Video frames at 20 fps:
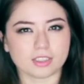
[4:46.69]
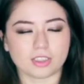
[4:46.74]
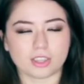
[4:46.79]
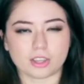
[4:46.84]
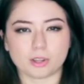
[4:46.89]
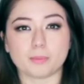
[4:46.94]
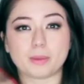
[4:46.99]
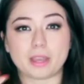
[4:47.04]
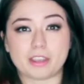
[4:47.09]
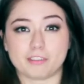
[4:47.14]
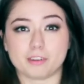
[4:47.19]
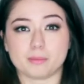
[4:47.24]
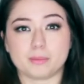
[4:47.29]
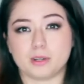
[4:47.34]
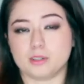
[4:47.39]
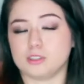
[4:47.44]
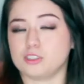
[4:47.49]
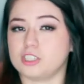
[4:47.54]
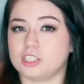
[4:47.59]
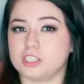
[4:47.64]
they'll pay for
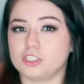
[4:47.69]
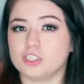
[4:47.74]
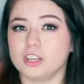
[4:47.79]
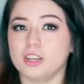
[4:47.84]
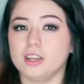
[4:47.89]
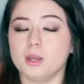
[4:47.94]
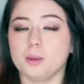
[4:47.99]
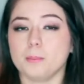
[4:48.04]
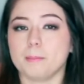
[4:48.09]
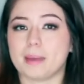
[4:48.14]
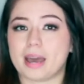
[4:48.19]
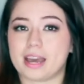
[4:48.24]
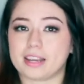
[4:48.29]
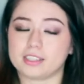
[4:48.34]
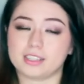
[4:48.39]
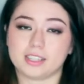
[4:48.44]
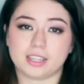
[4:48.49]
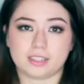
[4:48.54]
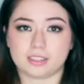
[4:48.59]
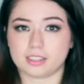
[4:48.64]
postage
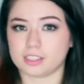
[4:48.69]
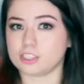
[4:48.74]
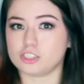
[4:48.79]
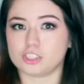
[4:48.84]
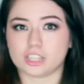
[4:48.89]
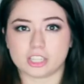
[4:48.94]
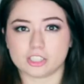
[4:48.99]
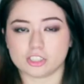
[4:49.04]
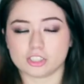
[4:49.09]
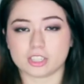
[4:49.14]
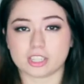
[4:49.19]
back to get an exchange.